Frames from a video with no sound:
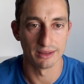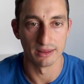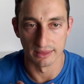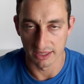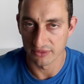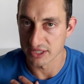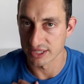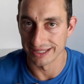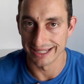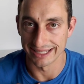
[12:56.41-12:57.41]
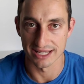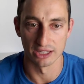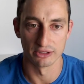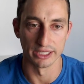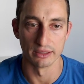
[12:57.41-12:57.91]
the Investor
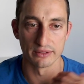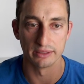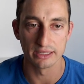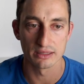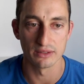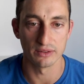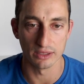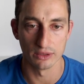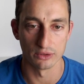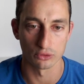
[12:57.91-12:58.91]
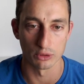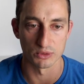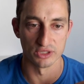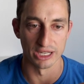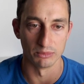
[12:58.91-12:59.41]
Accelerator. There's a link to this in the description
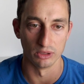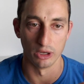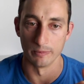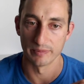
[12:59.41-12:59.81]
down below.